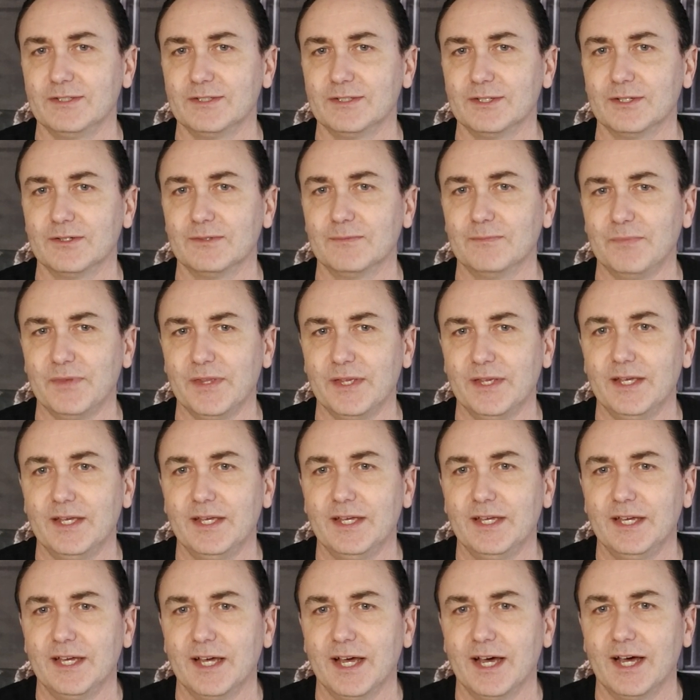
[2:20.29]
So
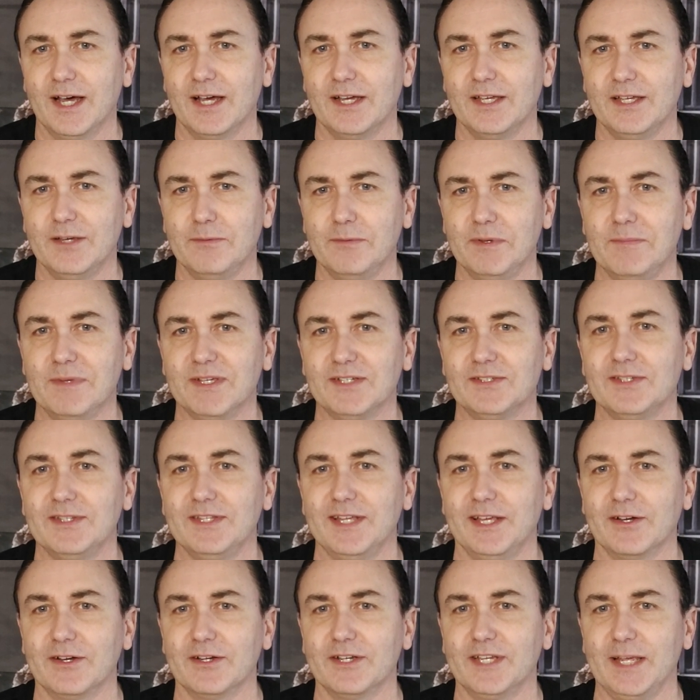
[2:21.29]
uh, he'll be missed in
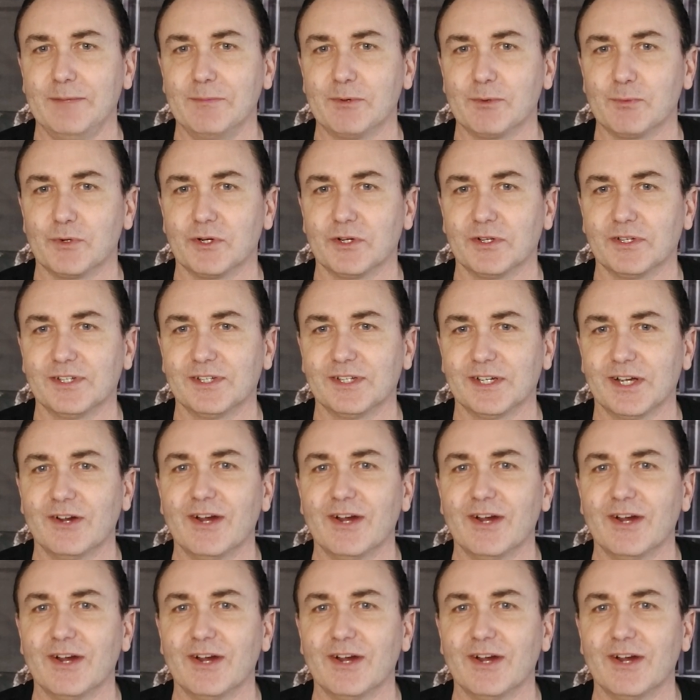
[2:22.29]
the entertainment world.